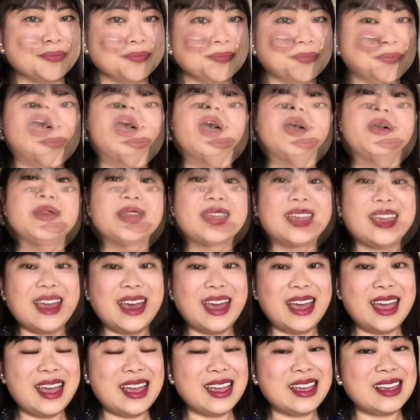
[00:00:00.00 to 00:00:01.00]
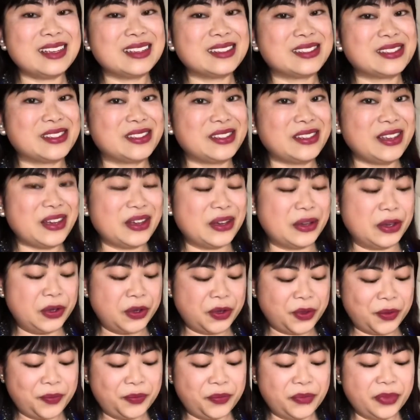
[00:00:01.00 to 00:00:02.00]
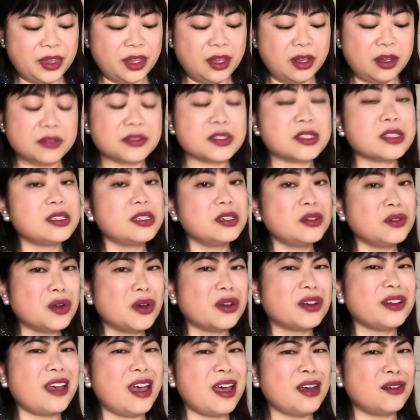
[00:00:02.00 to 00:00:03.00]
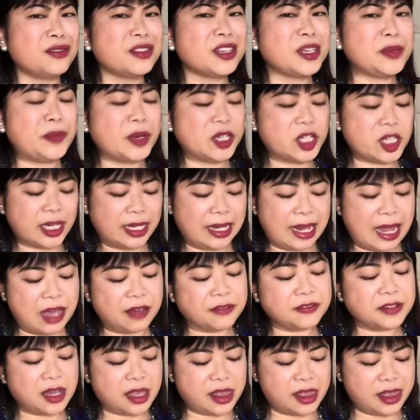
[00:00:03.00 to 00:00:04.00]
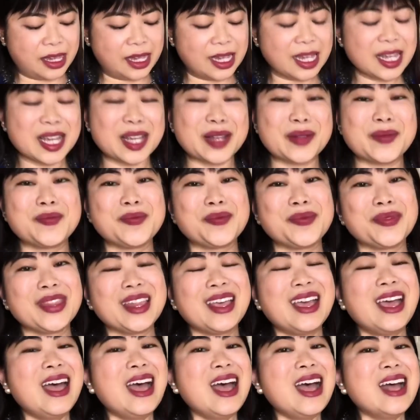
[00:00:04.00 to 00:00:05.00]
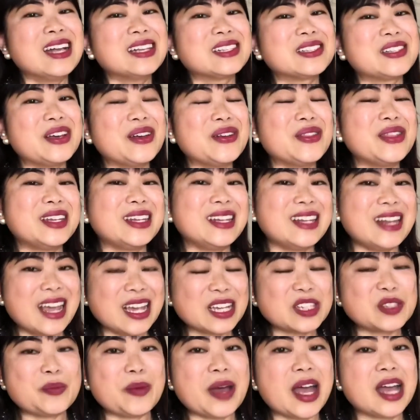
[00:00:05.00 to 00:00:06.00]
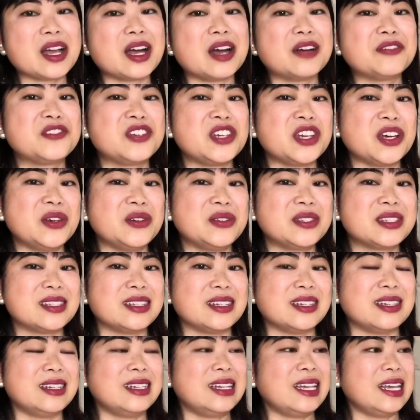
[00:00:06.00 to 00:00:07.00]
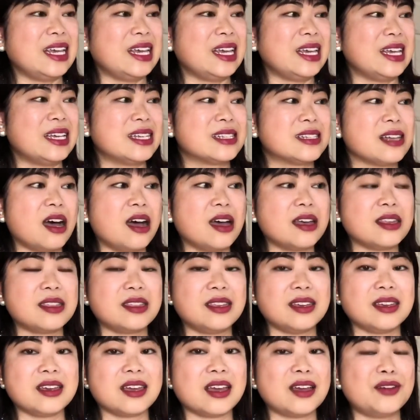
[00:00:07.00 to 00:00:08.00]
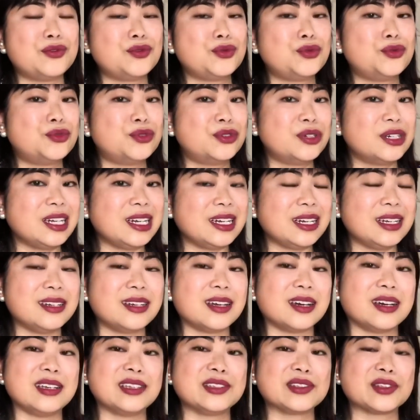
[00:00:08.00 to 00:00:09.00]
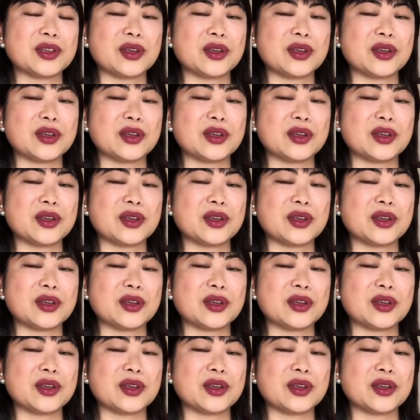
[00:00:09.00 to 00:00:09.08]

Okay, so still got a healthy budget left, I think. So the next bag I've chosen is, I think, a really nice